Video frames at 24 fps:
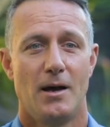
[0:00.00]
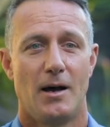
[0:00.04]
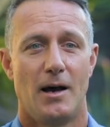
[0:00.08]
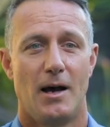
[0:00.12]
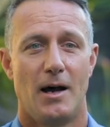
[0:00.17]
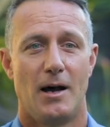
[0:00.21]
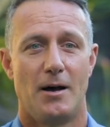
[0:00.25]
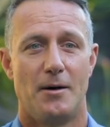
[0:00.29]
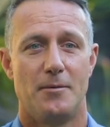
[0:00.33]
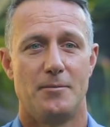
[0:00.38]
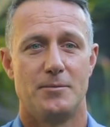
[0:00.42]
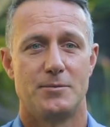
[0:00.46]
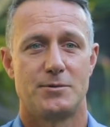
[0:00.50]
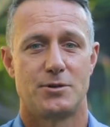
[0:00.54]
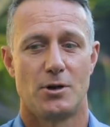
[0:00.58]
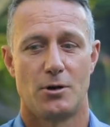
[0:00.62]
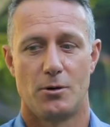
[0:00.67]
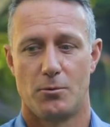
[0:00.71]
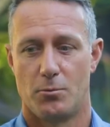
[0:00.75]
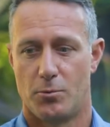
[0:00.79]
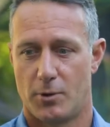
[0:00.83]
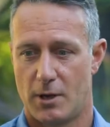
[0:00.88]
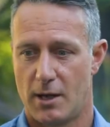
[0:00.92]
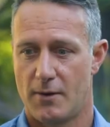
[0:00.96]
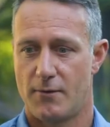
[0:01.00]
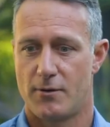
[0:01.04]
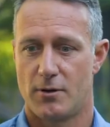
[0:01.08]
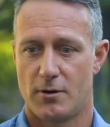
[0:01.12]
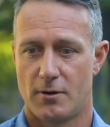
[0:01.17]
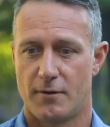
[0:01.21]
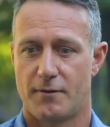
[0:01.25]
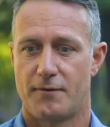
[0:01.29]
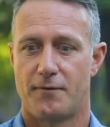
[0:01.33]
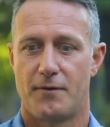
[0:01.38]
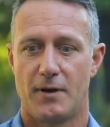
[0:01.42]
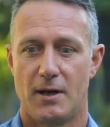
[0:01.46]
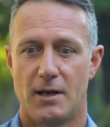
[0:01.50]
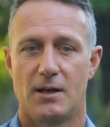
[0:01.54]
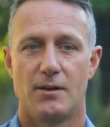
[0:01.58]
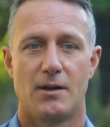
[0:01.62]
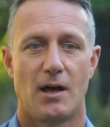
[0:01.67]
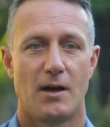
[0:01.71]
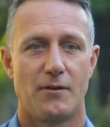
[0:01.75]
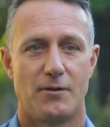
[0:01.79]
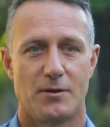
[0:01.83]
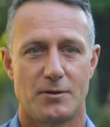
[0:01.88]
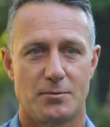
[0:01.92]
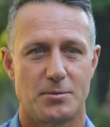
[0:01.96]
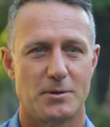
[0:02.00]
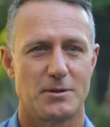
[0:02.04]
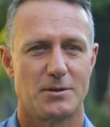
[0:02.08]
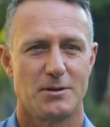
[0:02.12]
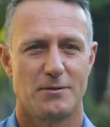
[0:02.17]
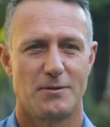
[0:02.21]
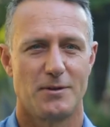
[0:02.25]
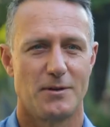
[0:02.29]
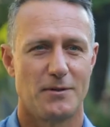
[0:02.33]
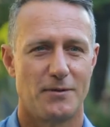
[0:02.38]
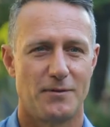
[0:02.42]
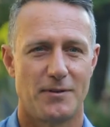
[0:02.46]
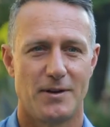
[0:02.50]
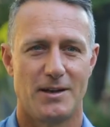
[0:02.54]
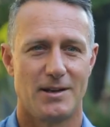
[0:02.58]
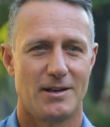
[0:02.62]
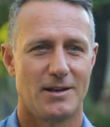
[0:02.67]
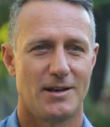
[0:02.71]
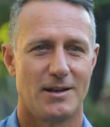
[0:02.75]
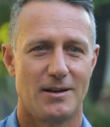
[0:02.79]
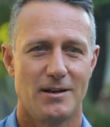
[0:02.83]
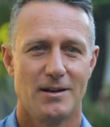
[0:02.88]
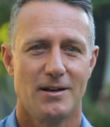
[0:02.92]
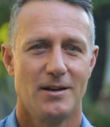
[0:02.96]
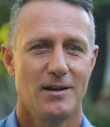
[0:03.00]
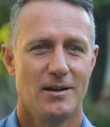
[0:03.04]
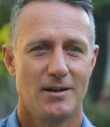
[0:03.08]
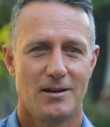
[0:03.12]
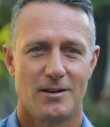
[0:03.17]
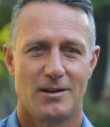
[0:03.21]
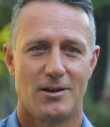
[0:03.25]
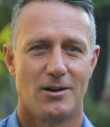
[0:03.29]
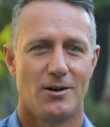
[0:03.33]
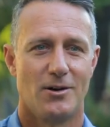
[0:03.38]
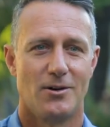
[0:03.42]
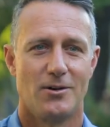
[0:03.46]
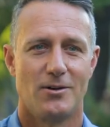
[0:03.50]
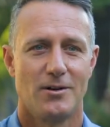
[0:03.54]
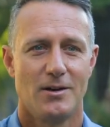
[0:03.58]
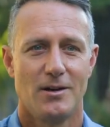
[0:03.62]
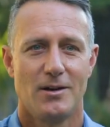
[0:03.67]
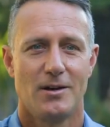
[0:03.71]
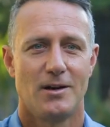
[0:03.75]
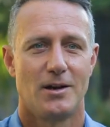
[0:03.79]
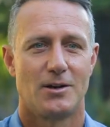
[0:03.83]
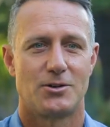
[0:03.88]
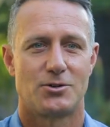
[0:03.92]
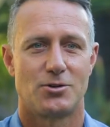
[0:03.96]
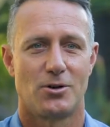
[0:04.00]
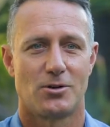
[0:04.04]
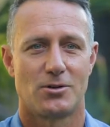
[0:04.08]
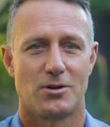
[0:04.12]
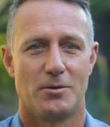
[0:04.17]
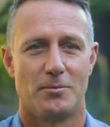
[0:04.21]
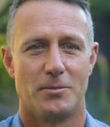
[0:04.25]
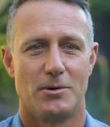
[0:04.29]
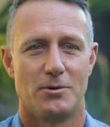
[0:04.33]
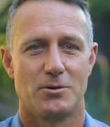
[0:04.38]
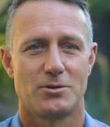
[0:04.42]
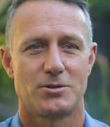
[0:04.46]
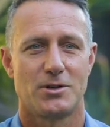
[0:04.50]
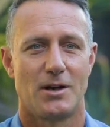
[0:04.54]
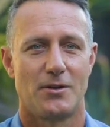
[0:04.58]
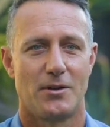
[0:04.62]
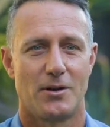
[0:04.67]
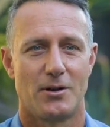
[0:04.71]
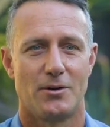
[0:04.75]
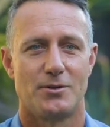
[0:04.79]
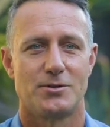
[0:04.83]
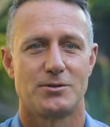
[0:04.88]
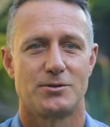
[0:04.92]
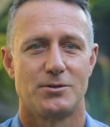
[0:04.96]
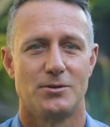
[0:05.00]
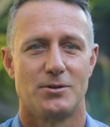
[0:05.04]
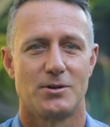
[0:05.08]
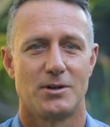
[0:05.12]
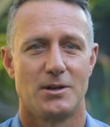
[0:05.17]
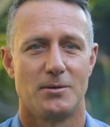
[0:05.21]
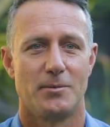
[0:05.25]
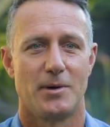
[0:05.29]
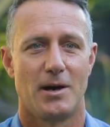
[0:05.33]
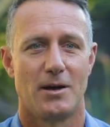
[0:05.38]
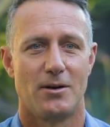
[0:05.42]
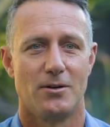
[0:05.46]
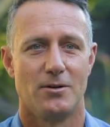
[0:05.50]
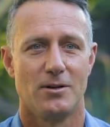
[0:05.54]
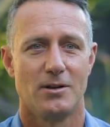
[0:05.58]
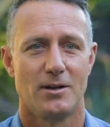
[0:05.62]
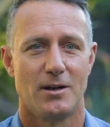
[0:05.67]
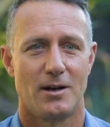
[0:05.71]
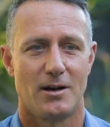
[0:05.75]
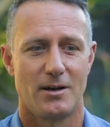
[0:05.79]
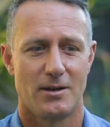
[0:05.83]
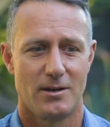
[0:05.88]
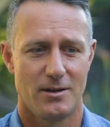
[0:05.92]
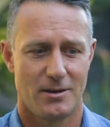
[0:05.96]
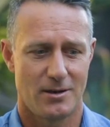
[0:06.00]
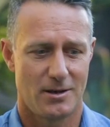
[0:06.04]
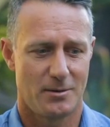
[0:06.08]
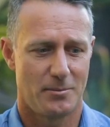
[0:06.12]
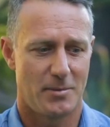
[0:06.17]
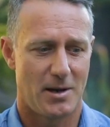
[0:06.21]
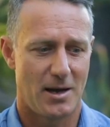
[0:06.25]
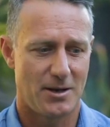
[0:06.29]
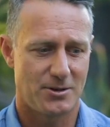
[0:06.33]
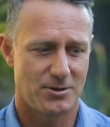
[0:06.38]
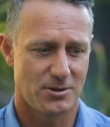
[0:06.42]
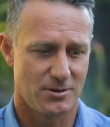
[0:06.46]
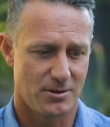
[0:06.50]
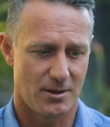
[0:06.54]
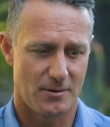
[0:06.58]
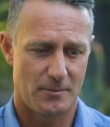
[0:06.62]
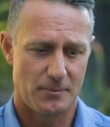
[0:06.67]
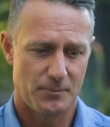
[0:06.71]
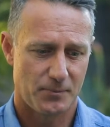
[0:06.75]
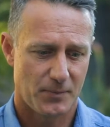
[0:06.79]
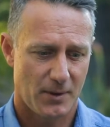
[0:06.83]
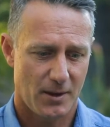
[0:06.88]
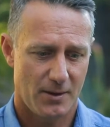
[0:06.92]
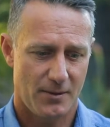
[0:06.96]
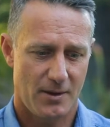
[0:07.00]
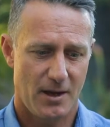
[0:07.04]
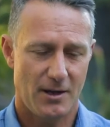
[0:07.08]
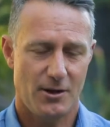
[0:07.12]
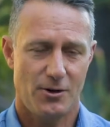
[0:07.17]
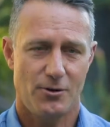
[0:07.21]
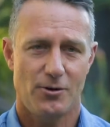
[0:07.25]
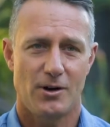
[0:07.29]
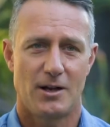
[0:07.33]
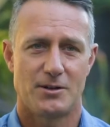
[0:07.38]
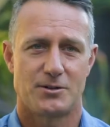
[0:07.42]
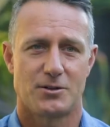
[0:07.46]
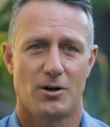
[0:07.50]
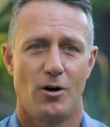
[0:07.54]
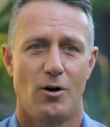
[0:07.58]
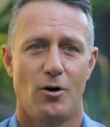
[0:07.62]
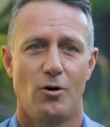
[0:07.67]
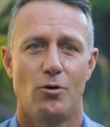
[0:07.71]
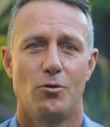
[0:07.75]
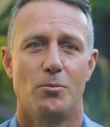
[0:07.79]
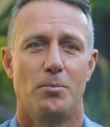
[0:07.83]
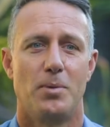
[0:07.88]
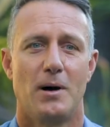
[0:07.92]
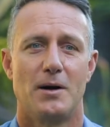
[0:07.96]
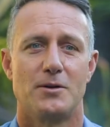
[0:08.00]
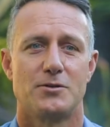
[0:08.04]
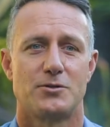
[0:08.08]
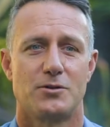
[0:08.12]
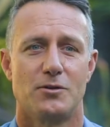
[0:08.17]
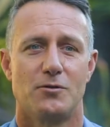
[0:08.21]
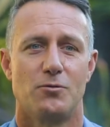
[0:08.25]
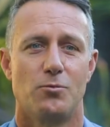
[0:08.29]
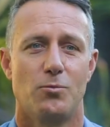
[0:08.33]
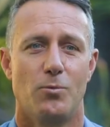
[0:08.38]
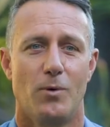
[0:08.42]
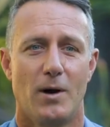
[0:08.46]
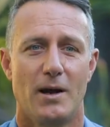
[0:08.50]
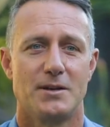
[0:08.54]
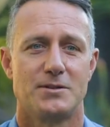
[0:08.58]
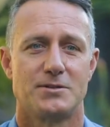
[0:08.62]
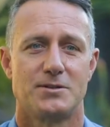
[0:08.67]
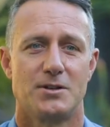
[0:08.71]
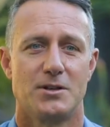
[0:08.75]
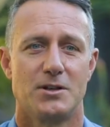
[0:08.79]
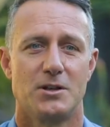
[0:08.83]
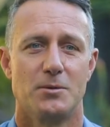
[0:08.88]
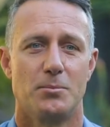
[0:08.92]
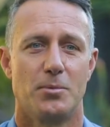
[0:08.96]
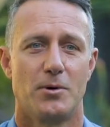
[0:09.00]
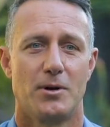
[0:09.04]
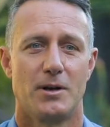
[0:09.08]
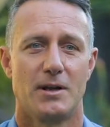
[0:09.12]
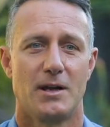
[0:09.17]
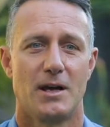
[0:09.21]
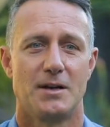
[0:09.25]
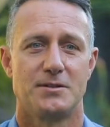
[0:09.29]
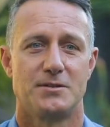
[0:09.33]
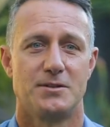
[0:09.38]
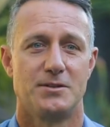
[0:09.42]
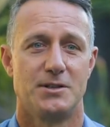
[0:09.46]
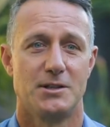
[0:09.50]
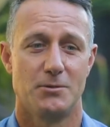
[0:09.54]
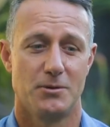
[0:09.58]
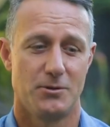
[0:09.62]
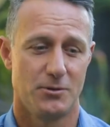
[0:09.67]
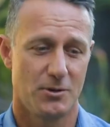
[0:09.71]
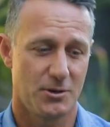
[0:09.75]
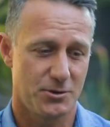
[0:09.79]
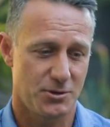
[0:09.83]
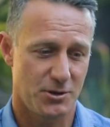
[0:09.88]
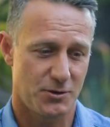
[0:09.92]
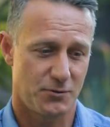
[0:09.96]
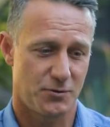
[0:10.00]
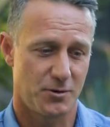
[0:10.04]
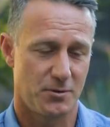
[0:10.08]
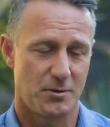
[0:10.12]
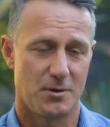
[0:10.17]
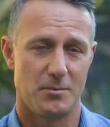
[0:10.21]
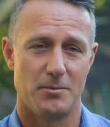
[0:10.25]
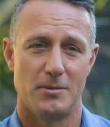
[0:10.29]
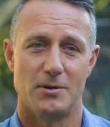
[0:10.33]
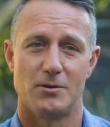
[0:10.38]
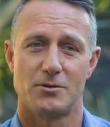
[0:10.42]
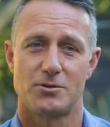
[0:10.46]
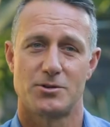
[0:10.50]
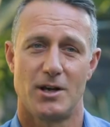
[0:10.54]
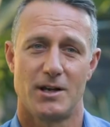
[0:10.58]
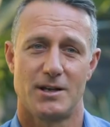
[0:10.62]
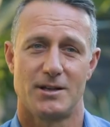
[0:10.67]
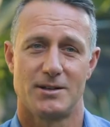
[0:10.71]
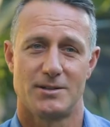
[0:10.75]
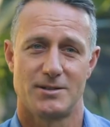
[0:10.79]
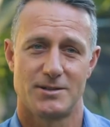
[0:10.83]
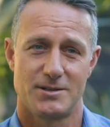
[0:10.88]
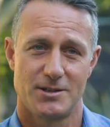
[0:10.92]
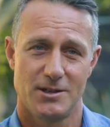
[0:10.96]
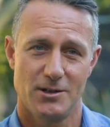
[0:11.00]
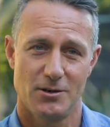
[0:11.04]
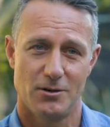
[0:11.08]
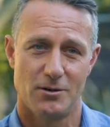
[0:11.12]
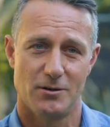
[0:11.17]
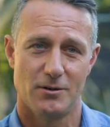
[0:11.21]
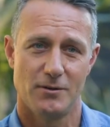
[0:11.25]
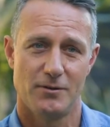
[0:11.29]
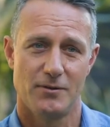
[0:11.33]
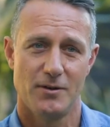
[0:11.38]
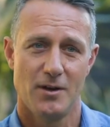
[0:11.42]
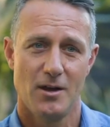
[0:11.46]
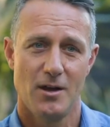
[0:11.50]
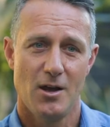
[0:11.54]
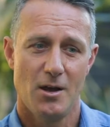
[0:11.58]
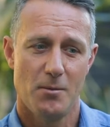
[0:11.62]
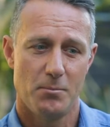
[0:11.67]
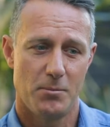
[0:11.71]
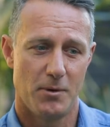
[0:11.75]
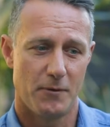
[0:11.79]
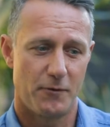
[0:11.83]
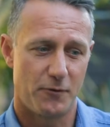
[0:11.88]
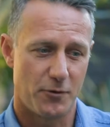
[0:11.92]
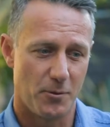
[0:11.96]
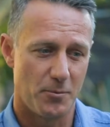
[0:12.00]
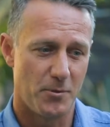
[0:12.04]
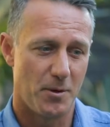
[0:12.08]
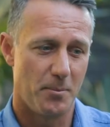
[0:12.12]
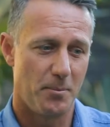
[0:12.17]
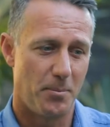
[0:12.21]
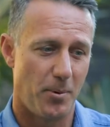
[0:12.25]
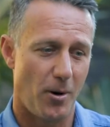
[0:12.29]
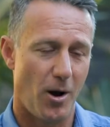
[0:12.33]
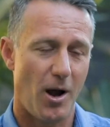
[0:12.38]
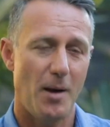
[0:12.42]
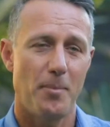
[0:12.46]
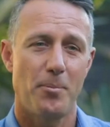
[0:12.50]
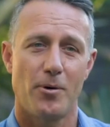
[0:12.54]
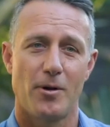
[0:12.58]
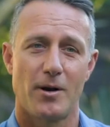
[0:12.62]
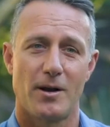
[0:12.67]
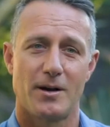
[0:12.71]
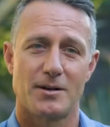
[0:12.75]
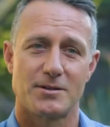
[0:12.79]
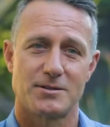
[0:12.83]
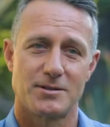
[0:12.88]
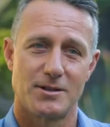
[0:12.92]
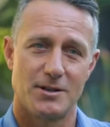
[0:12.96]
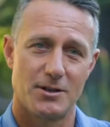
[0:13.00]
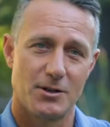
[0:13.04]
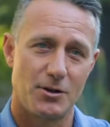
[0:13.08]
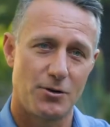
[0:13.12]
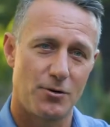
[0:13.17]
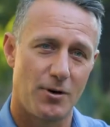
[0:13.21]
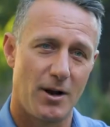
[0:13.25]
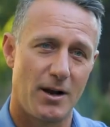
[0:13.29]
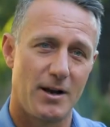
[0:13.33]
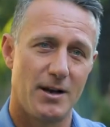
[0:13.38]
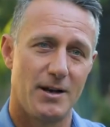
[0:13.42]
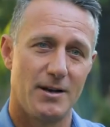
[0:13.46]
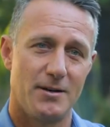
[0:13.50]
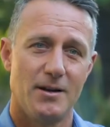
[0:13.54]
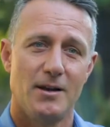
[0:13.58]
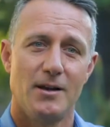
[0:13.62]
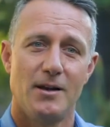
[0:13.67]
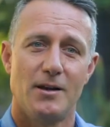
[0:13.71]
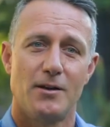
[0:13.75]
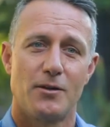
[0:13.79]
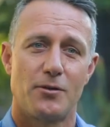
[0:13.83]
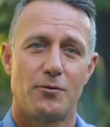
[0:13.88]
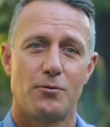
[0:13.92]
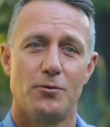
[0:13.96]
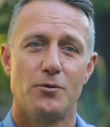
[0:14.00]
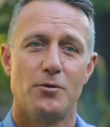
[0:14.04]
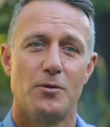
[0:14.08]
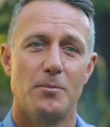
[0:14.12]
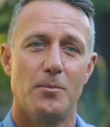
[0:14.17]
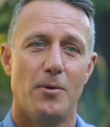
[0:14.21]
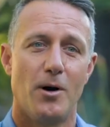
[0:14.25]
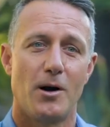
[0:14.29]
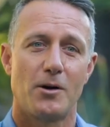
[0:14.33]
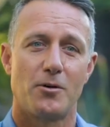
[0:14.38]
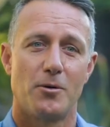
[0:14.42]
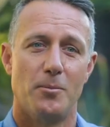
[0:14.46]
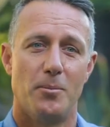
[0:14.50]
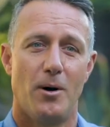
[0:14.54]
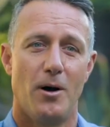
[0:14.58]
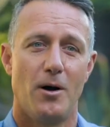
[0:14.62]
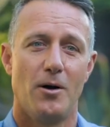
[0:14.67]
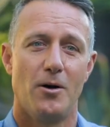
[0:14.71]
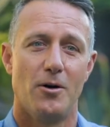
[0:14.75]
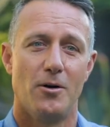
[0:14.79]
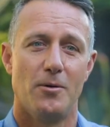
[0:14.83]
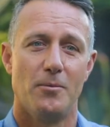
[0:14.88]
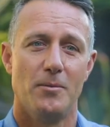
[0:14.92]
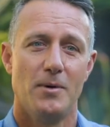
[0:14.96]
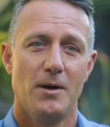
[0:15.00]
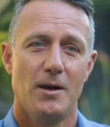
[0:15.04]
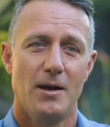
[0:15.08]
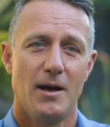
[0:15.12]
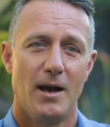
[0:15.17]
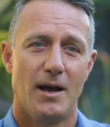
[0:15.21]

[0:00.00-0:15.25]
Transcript: Um, so whatever you're feeding that, especially if you're feeding it, you know, a chocolate milkshake that I was talking about earlier, you can imagine that that creates a whole bunch of waste that your body has to deal with, not just from the milkshake itself, but from the byproducts that are created through the microbiome.